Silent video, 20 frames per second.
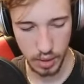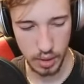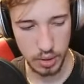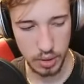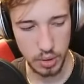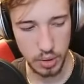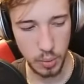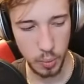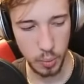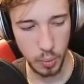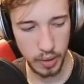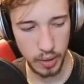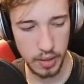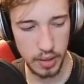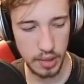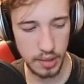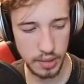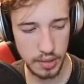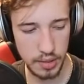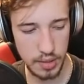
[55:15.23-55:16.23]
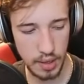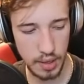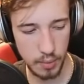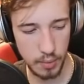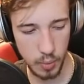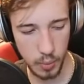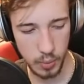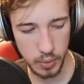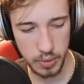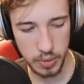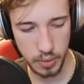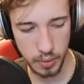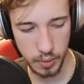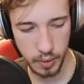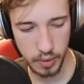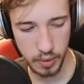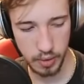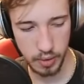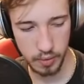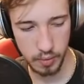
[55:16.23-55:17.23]
So one of the things that
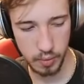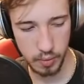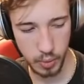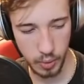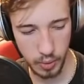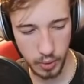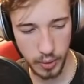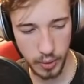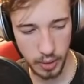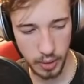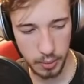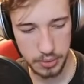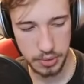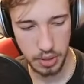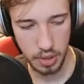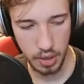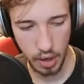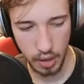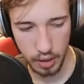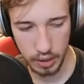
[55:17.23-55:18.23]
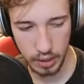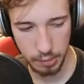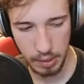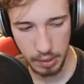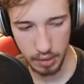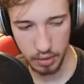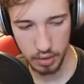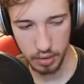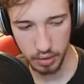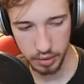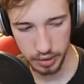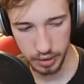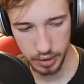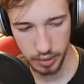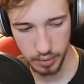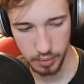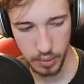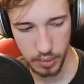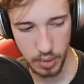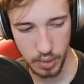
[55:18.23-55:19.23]
Lawyer was talking about earlier
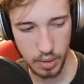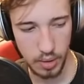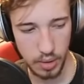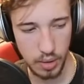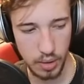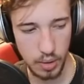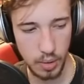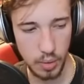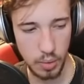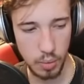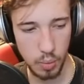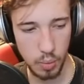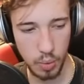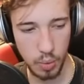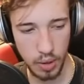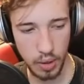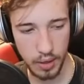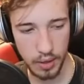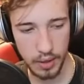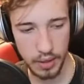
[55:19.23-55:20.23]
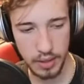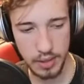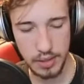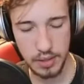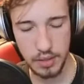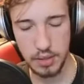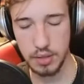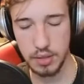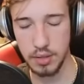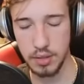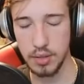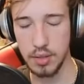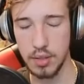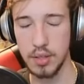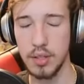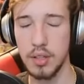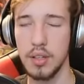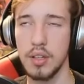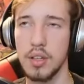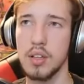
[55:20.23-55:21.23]
was
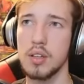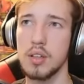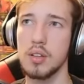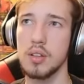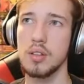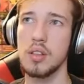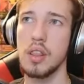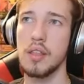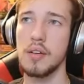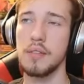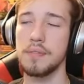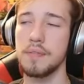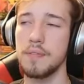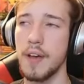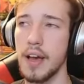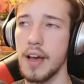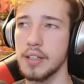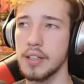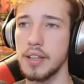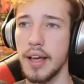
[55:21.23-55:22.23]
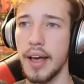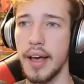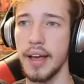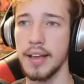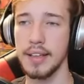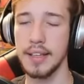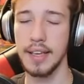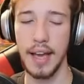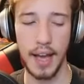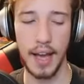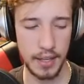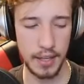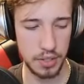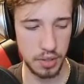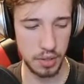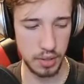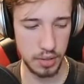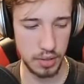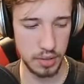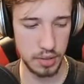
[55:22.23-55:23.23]
the fact that
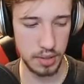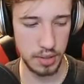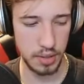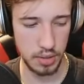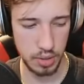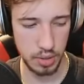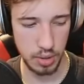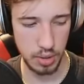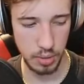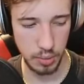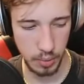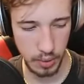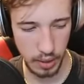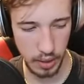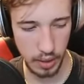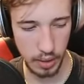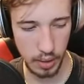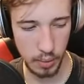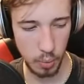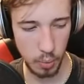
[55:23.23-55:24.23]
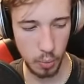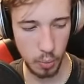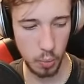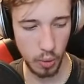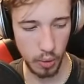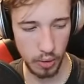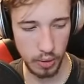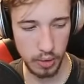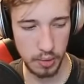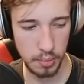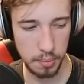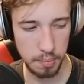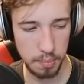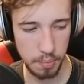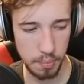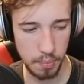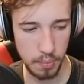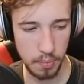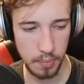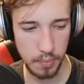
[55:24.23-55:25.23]
casters in 2E work
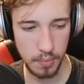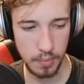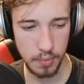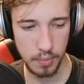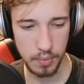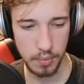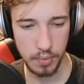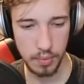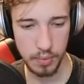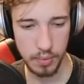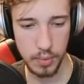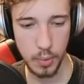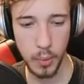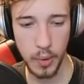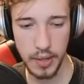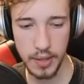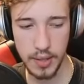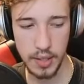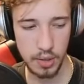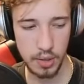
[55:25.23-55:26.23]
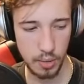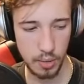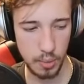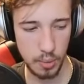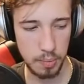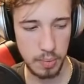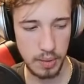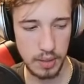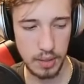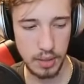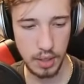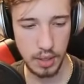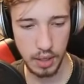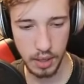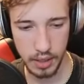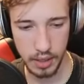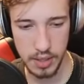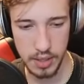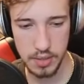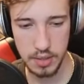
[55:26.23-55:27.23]
the way they do
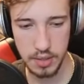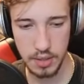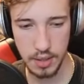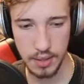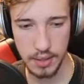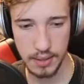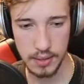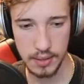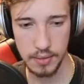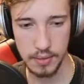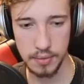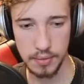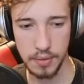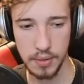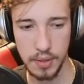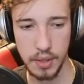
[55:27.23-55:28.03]
because of